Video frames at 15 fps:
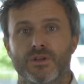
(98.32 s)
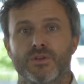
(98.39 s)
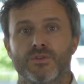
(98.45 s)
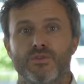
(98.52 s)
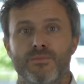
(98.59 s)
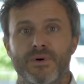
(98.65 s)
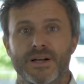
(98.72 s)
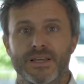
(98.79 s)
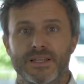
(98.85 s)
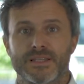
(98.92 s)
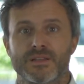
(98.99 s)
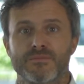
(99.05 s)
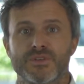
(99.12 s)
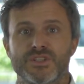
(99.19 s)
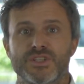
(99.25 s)
The market
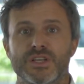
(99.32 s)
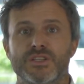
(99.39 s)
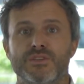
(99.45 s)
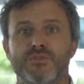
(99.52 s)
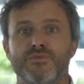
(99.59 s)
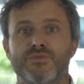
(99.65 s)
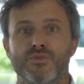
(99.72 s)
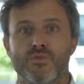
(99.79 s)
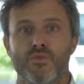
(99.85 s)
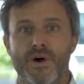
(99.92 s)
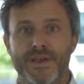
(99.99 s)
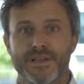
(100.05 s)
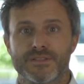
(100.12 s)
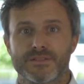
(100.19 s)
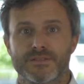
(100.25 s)
can be checked in a few
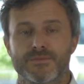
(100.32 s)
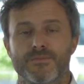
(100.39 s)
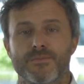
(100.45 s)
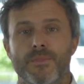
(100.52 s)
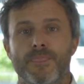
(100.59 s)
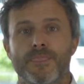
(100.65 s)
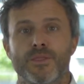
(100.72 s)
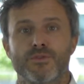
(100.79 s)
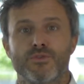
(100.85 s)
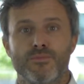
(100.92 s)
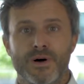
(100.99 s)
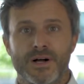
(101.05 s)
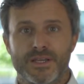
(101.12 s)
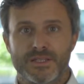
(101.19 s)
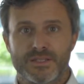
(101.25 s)
ways. The
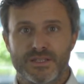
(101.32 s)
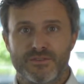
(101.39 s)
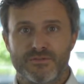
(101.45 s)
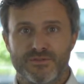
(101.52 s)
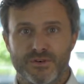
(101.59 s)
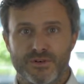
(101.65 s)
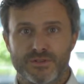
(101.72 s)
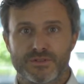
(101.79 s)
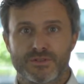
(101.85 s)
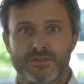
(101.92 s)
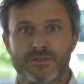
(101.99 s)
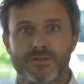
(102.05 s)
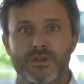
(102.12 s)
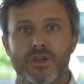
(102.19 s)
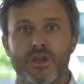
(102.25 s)
marketing first.
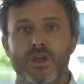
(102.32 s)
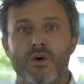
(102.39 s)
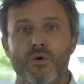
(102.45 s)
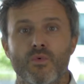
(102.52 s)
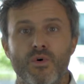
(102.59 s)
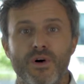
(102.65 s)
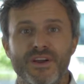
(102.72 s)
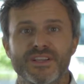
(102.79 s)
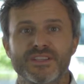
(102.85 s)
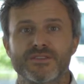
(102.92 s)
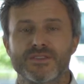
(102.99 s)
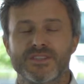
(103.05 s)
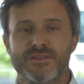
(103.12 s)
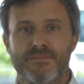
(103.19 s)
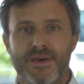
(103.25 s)
Where is
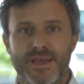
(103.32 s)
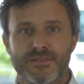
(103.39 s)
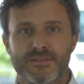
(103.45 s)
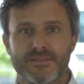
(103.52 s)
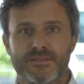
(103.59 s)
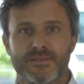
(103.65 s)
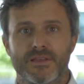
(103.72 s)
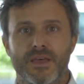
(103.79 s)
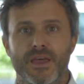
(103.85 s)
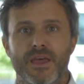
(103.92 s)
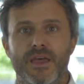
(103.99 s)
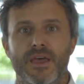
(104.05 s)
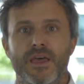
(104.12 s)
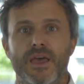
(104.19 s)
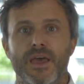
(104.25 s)
the demand
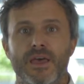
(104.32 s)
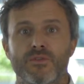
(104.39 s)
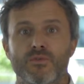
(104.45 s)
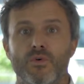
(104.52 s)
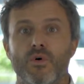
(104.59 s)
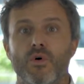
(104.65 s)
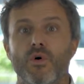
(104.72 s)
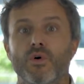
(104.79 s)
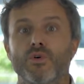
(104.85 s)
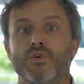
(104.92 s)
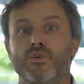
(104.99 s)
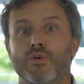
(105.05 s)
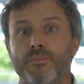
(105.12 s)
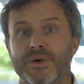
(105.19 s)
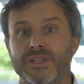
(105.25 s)
and all the
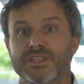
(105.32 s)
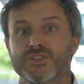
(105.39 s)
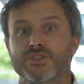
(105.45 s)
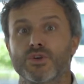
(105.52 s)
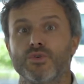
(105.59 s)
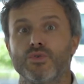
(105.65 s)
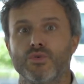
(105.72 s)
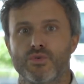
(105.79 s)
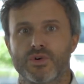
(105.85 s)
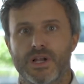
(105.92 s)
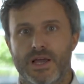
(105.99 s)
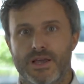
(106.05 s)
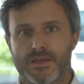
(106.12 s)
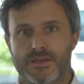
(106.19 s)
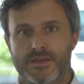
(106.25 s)
competition look
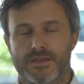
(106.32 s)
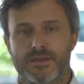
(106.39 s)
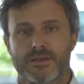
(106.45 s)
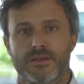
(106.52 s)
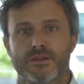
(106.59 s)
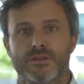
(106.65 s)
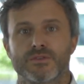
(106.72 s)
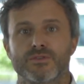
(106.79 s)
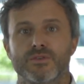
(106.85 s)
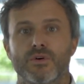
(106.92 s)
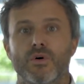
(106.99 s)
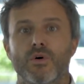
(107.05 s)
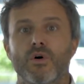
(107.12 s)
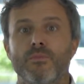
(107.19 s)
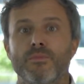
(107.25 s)
like?
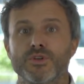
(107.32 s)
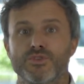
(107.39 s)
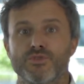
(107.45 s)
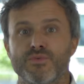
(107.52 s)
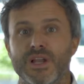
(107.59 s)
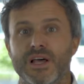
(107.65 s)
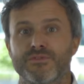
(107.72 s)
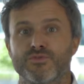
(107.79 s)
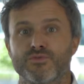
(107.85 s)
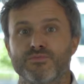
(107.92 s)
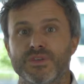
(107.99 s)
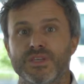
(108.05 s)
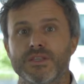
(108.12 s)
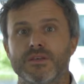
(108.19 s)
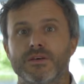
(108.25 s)
So how much you will have to
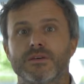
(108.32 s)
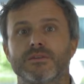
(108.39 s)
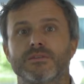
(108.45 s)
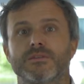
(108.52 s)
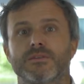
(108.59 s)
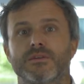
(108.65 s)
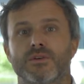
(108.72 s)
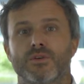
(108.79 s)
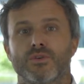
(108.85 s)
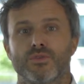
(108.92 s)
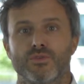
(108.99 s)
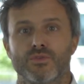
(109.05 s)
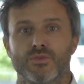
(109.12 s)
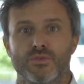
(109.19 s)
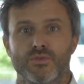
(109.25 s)
bid
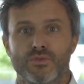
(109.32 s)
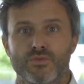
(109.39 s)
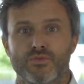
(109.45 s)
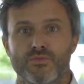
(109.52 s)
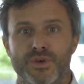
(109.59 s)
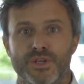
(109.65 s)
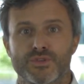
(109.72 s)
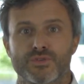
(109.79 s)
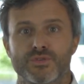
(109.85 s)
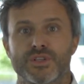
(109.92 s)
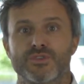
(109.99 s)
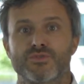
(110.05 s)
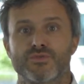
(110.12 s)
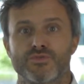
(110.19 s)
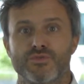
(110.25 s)
to make sure
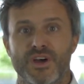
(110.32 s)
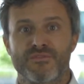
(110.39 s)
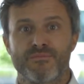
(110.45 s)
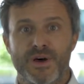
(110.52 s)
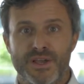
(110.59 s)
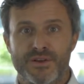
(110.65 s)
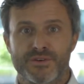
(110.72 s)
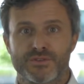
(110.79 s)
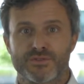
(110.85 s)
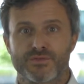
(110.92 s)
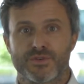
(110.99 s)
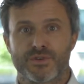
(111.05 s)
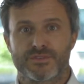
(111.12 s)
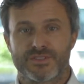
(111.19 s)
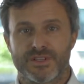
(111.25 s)
that you drive buyers to
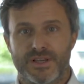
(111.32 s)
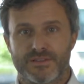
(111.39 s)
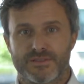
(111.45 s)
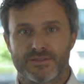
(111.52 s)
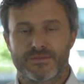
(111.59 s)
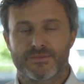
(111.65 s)
your site.